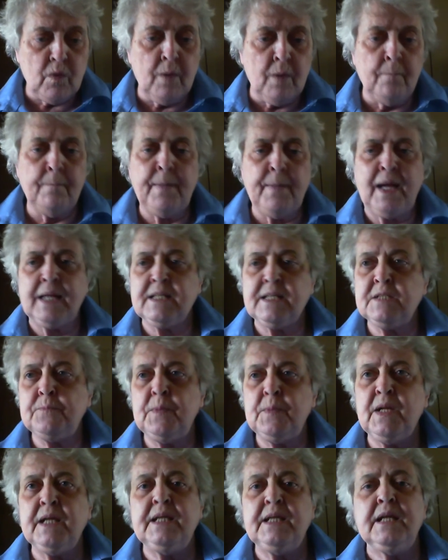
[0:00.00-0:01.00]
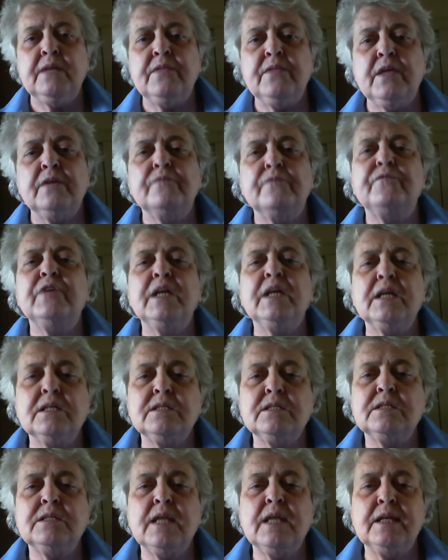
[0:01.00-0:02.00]
by explaining the events
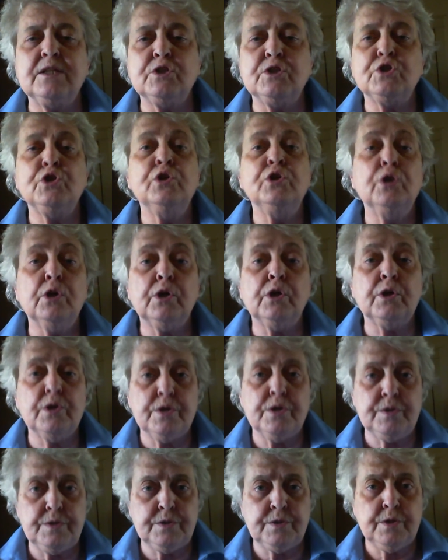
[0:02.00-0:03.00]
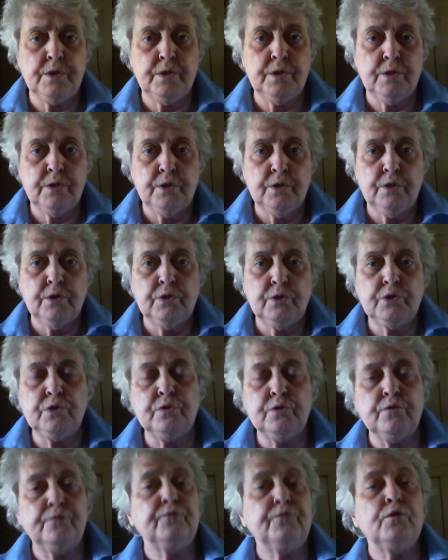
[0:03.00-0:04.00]
that took us to
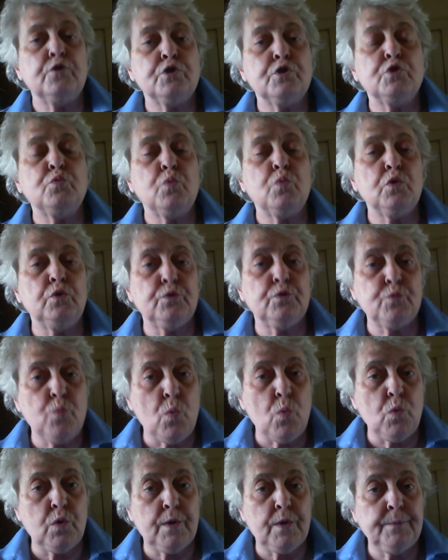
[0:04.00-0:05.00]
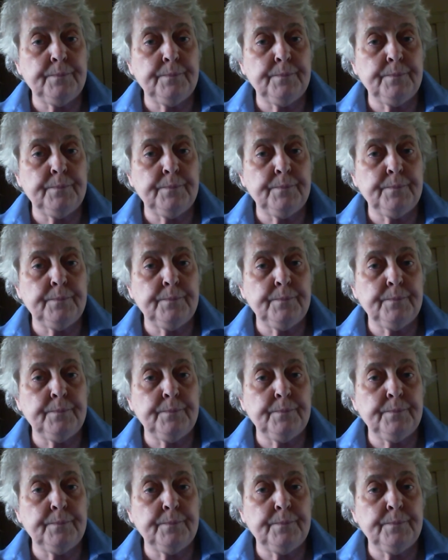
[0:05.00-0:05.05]
the First World War.